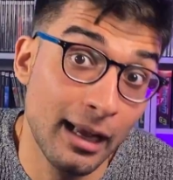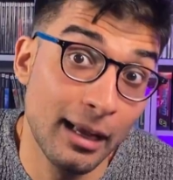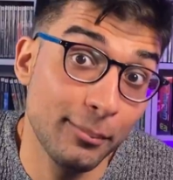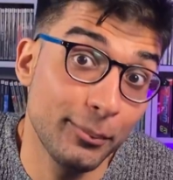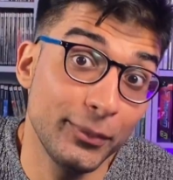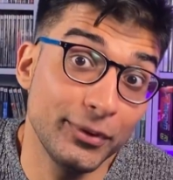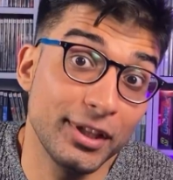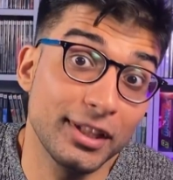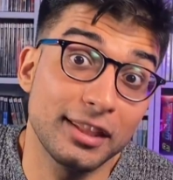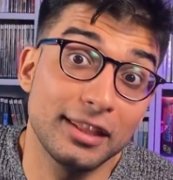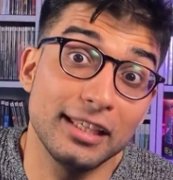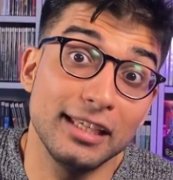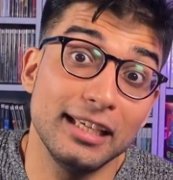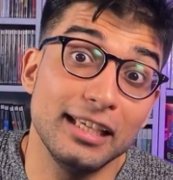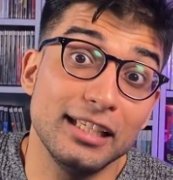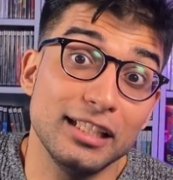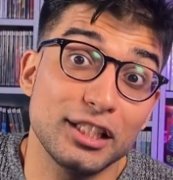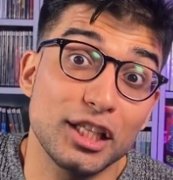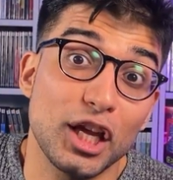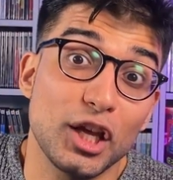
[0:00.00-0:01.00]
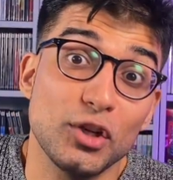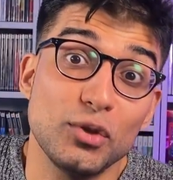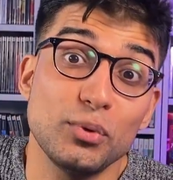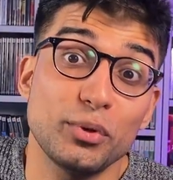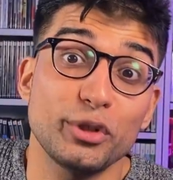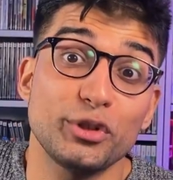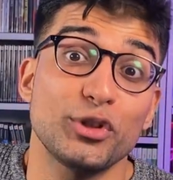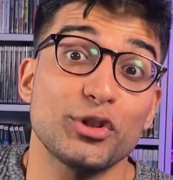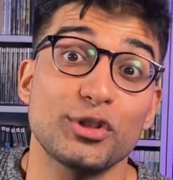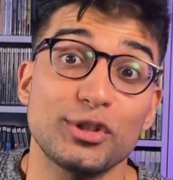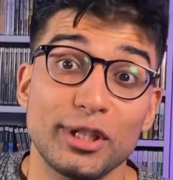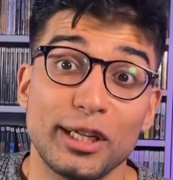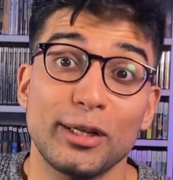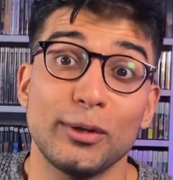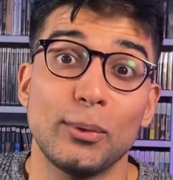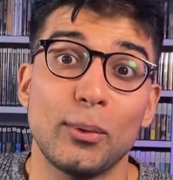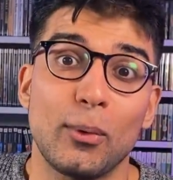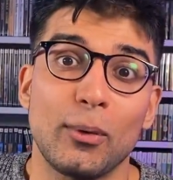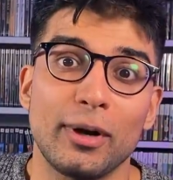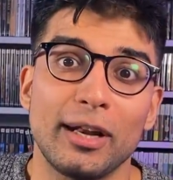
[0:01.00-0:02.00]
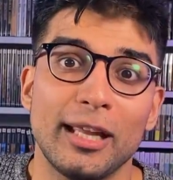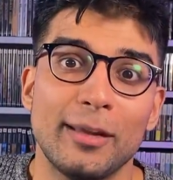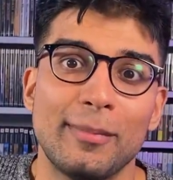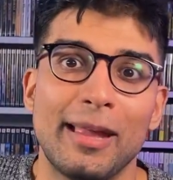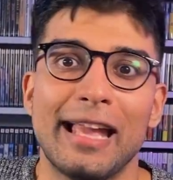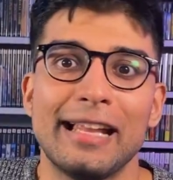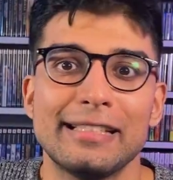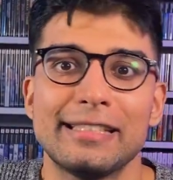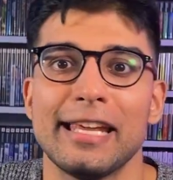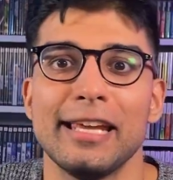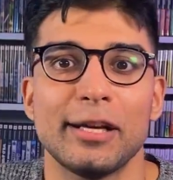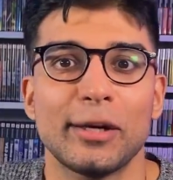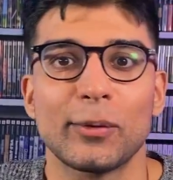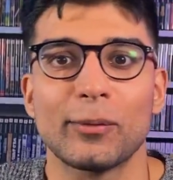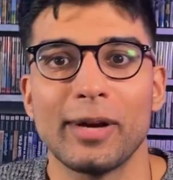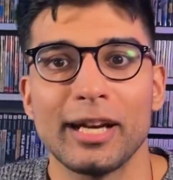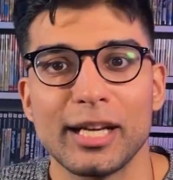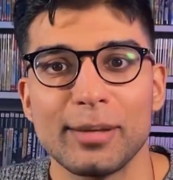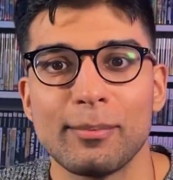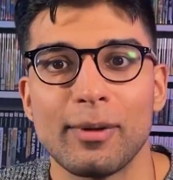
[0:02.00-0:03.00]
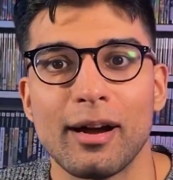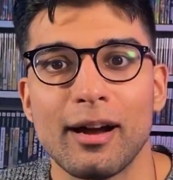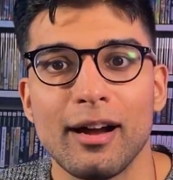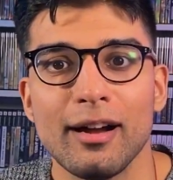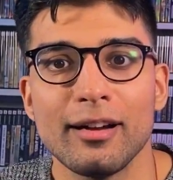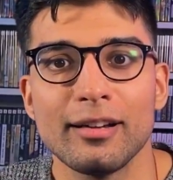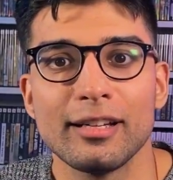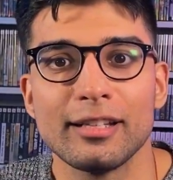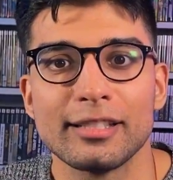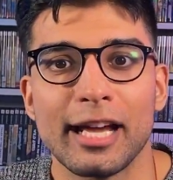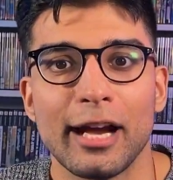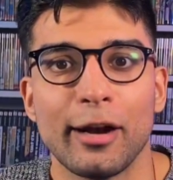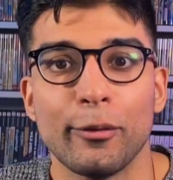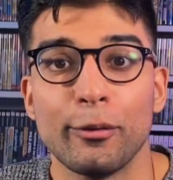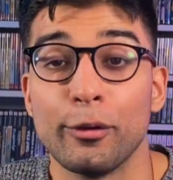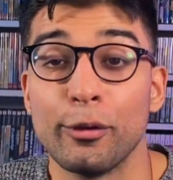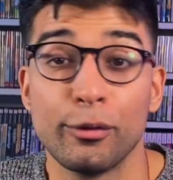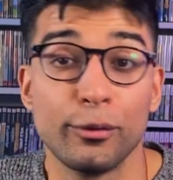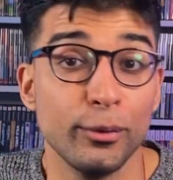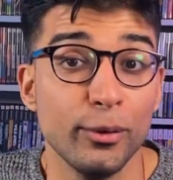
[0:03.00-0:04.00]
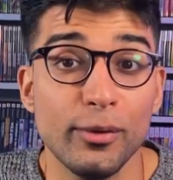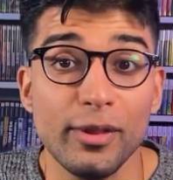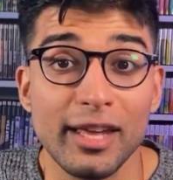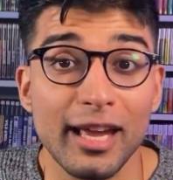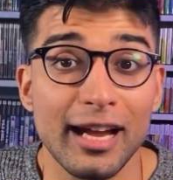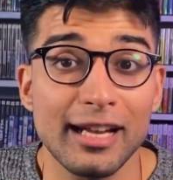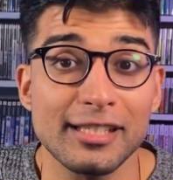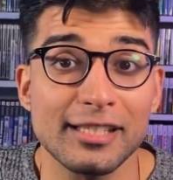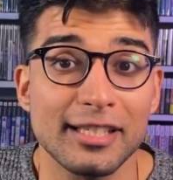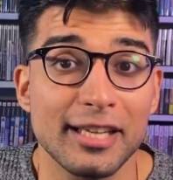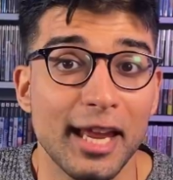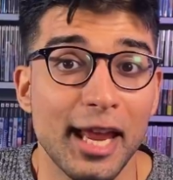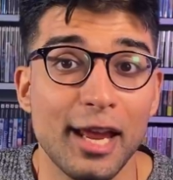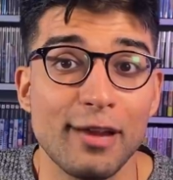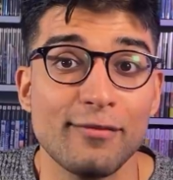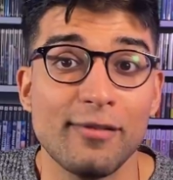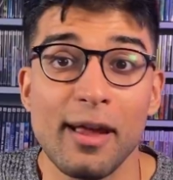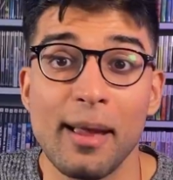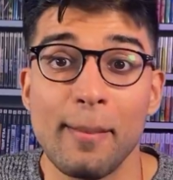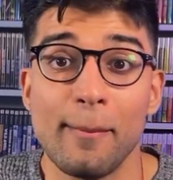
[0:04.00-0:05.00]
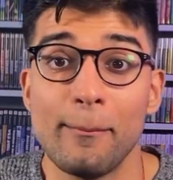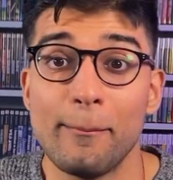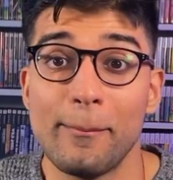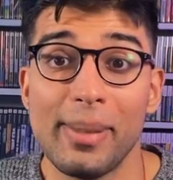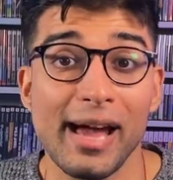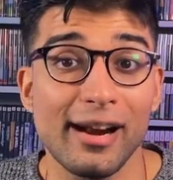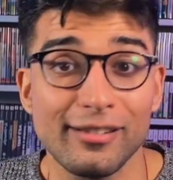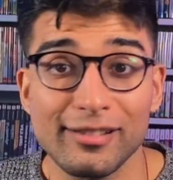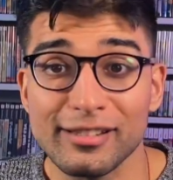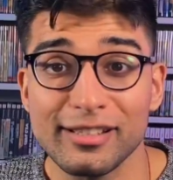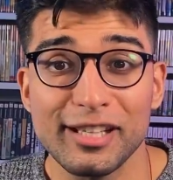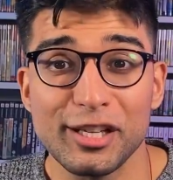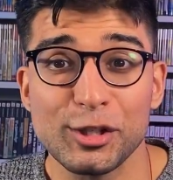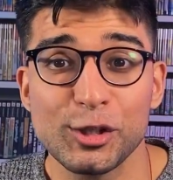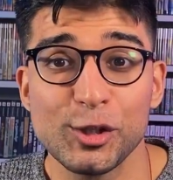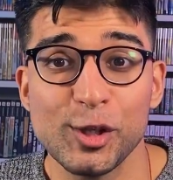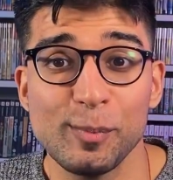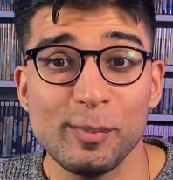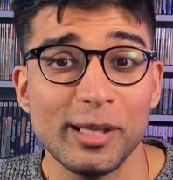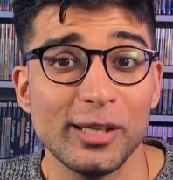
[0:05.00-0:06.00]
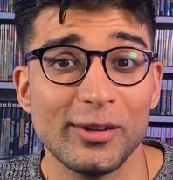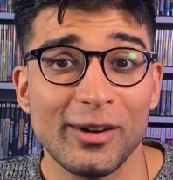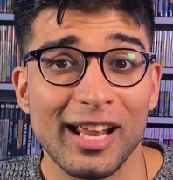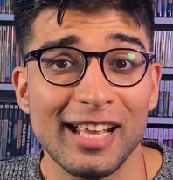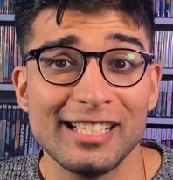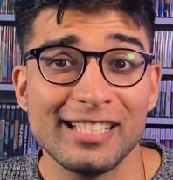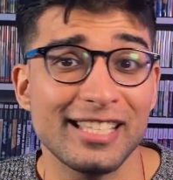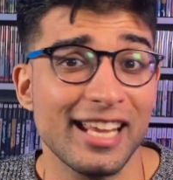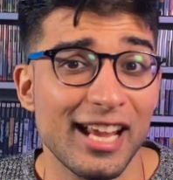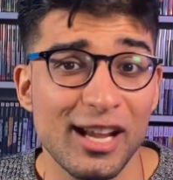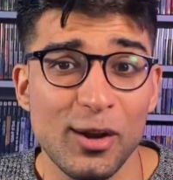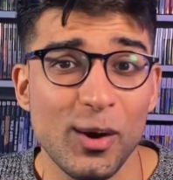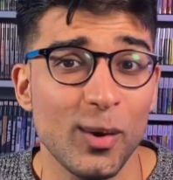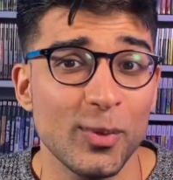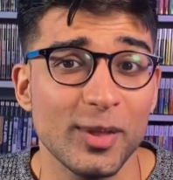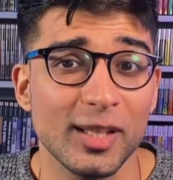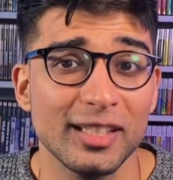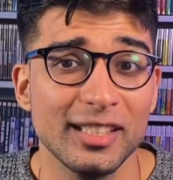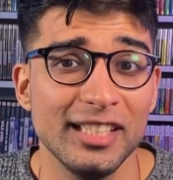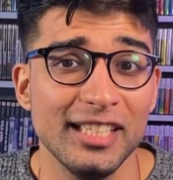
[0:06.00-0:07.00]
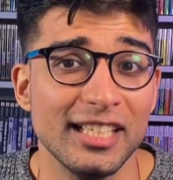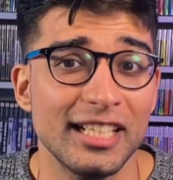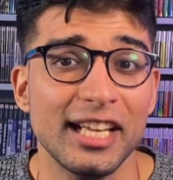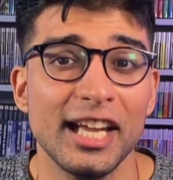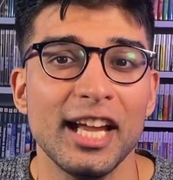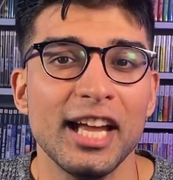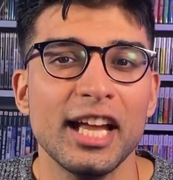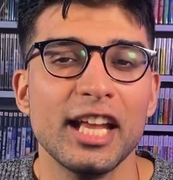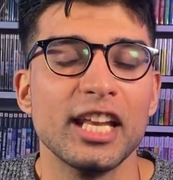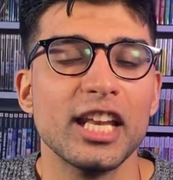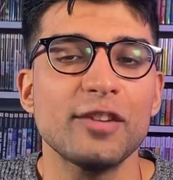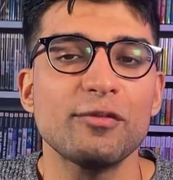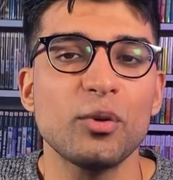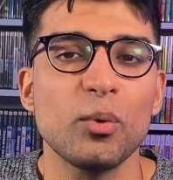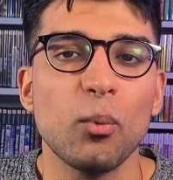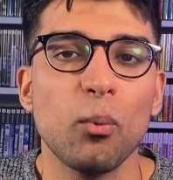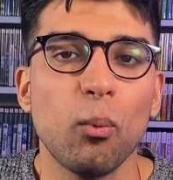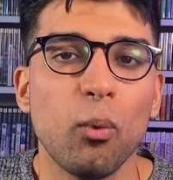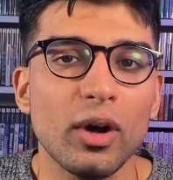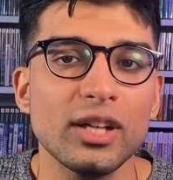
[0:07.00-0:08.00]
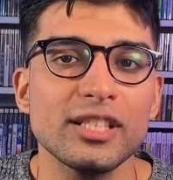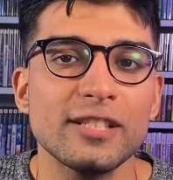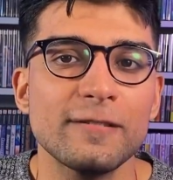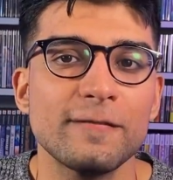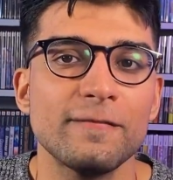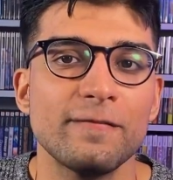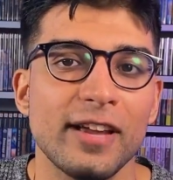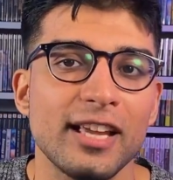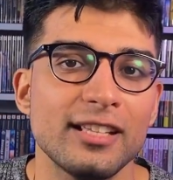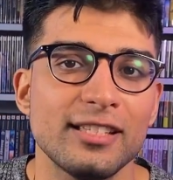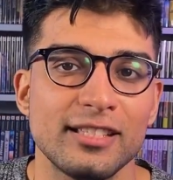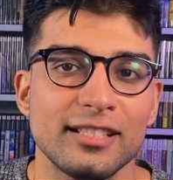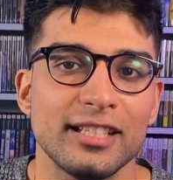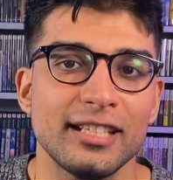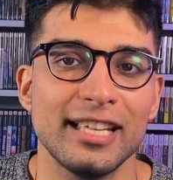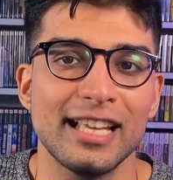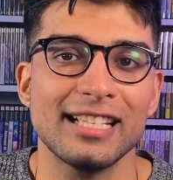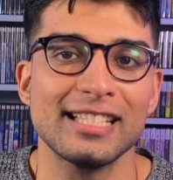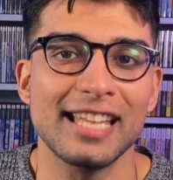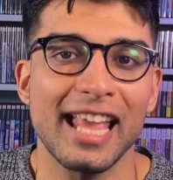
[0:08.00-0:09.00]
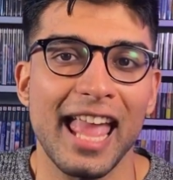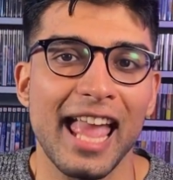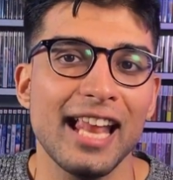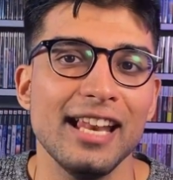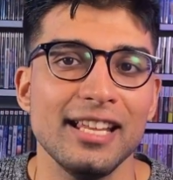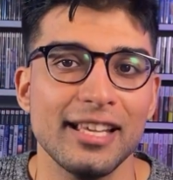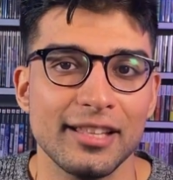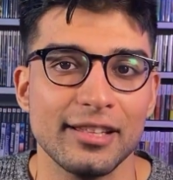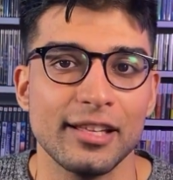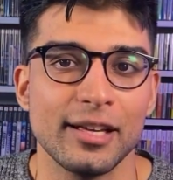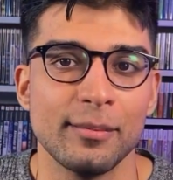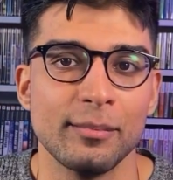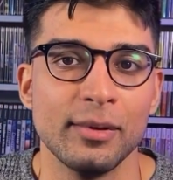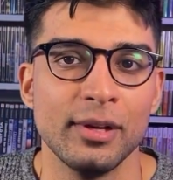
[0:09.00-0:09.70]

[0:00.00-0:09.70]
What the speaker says: But the thing is, you could just ignore him and take a ride at Mahogany Town, through the Ice Cave, battle the next gym leader, and take on the League, never once facing against any of them.